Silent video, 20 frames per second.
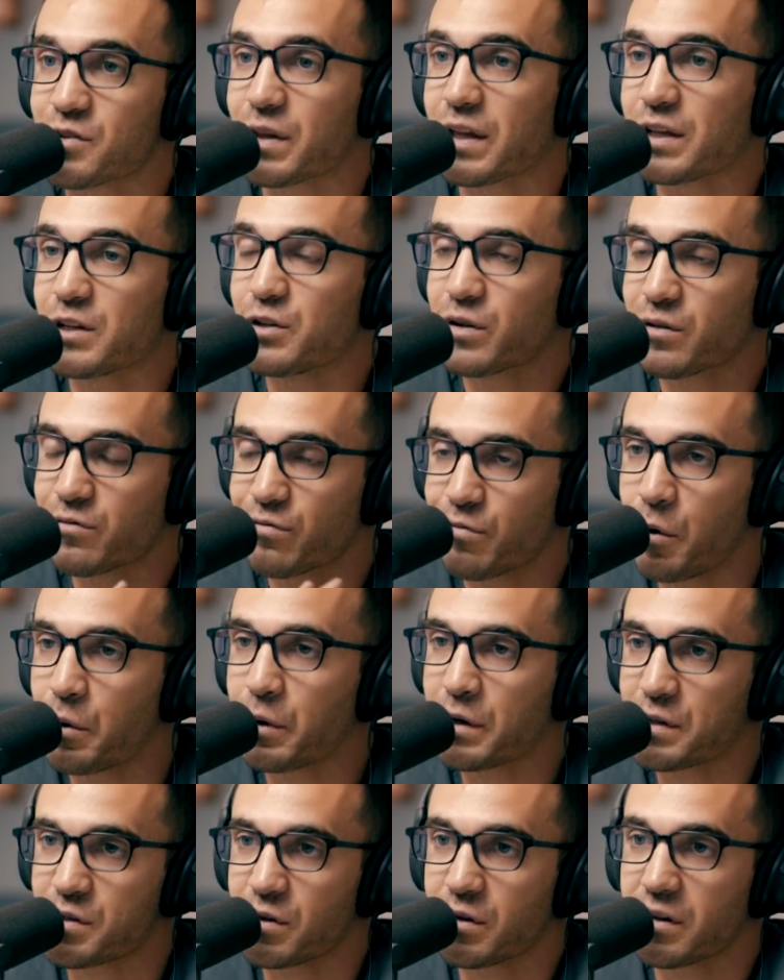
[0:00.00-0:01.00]
so then you can
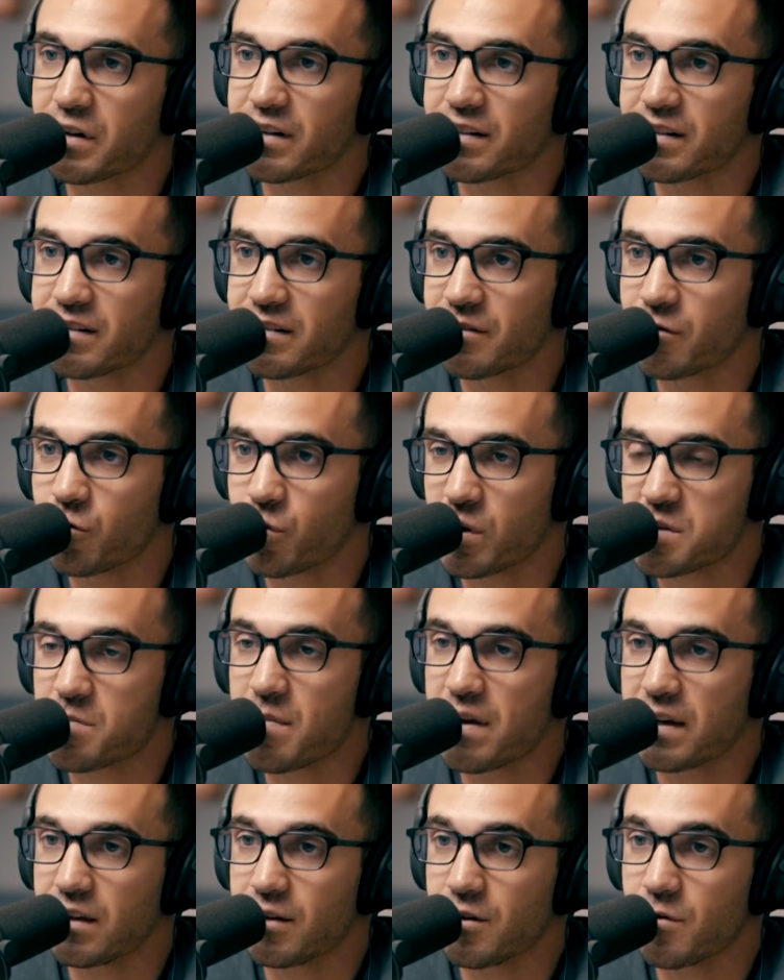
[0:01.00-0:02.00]
focus on what's
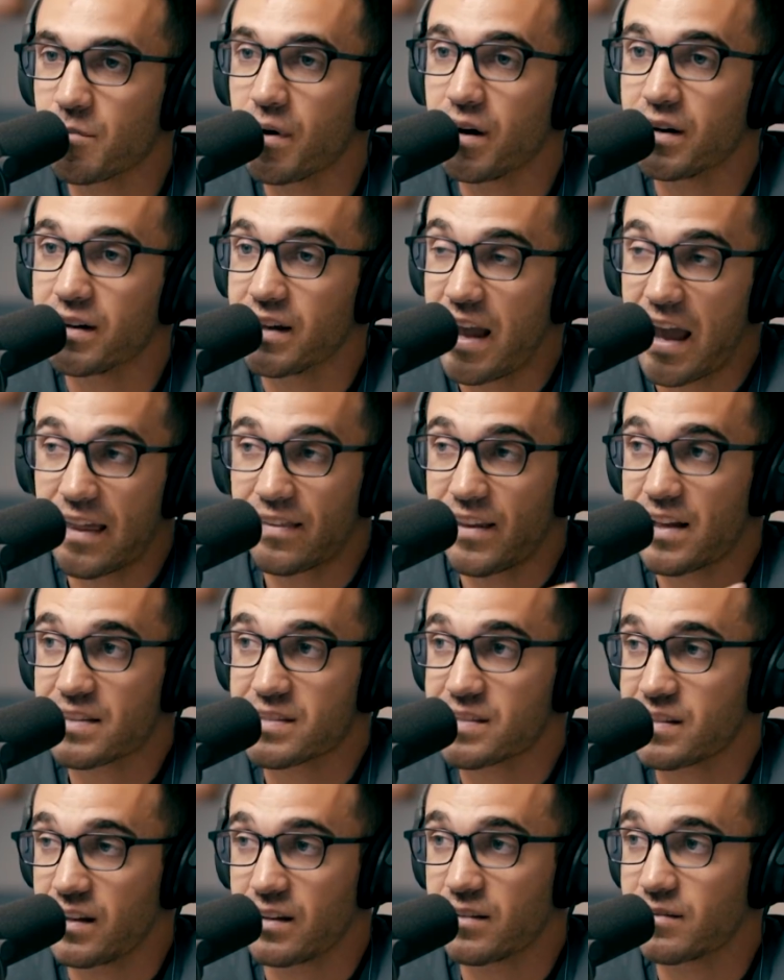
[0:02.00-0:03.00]
making you money and
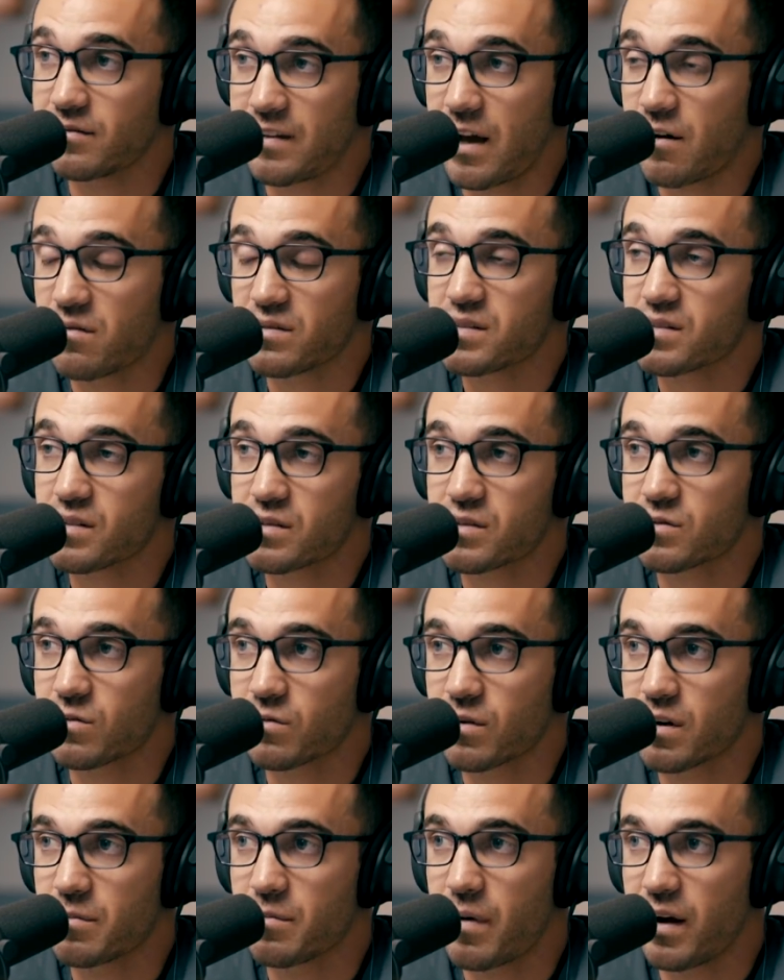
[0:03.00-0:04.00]
that's like that was the
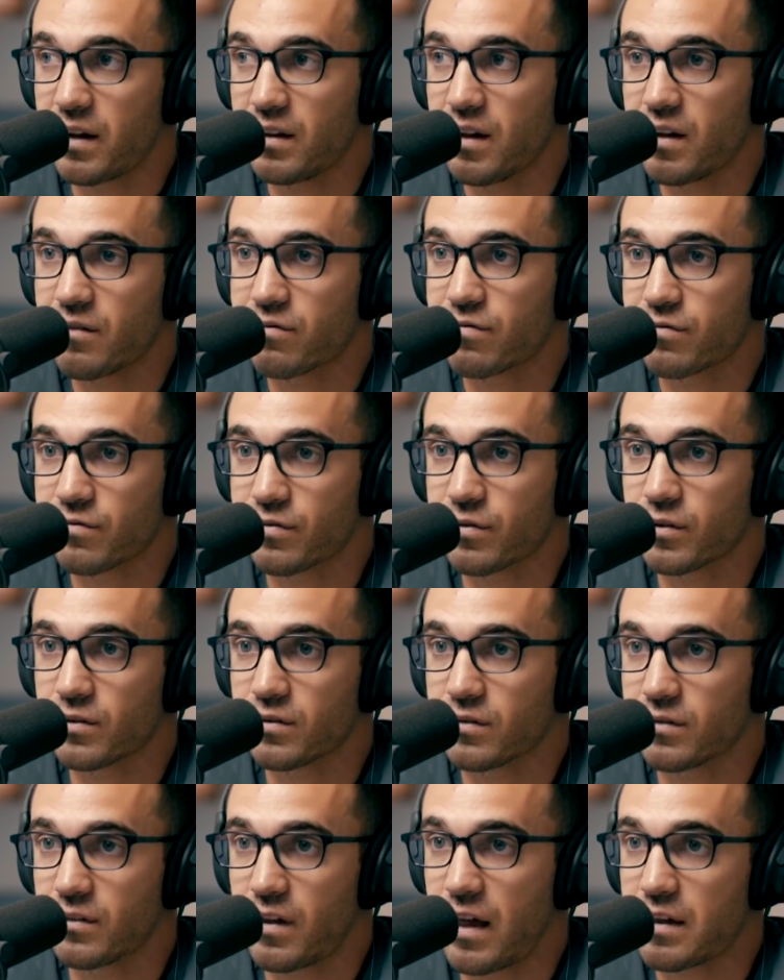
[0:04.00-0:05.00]
story of my life
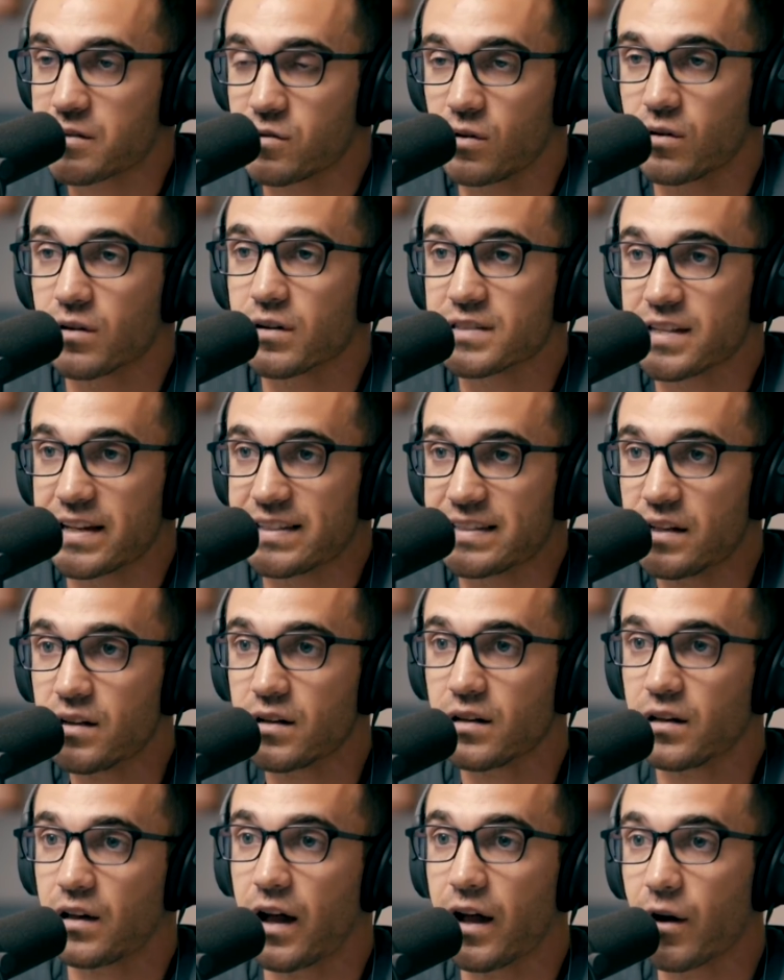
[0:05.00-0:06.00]
for as long as i
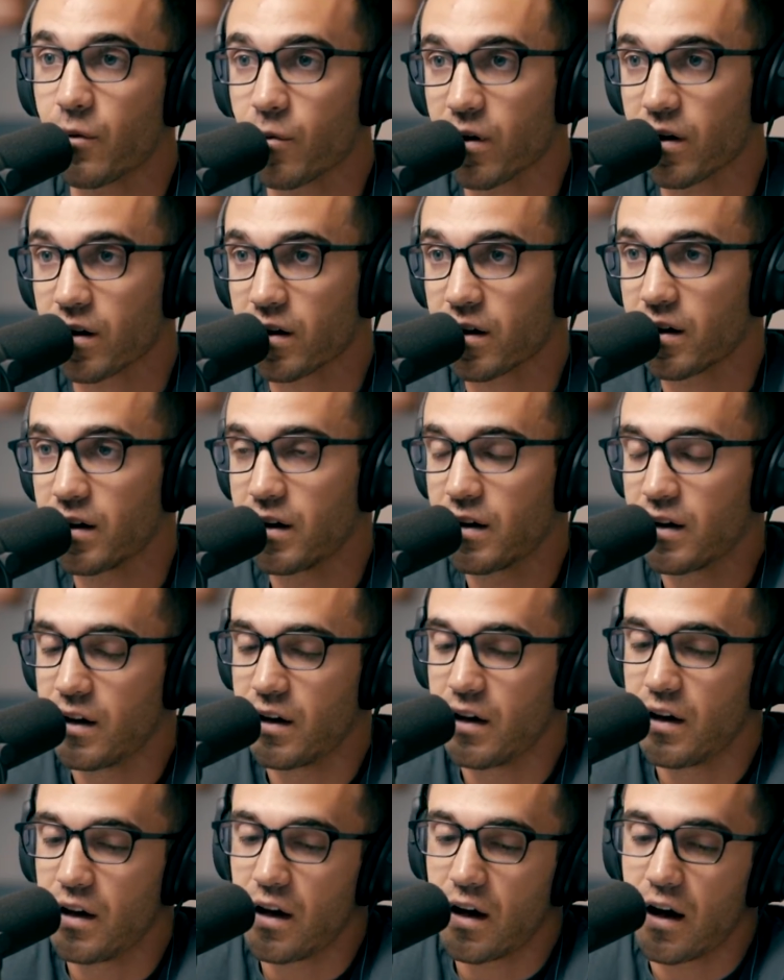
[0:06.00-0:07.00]
did client work
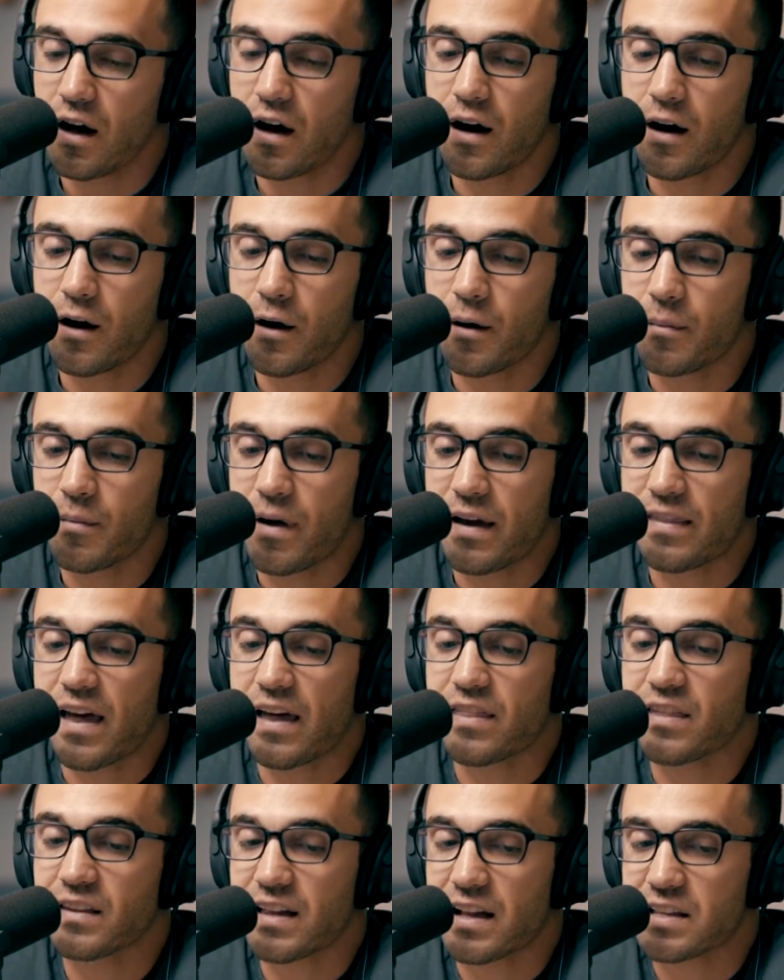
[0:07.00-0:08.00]
yeah um, and
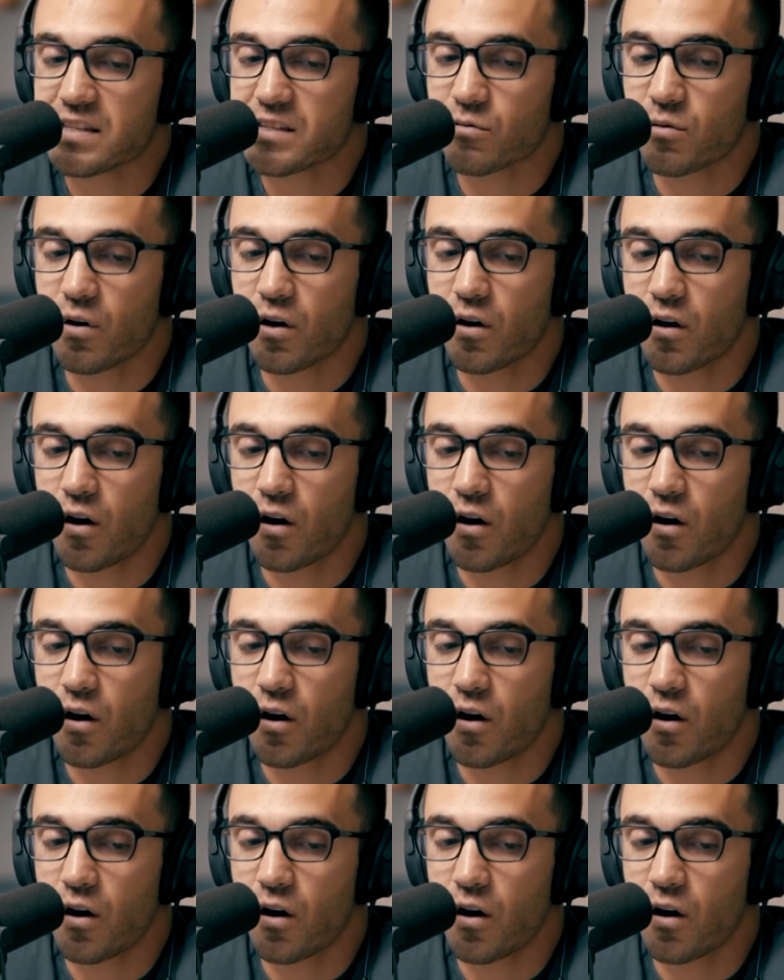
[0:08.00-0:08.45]
i think that's a,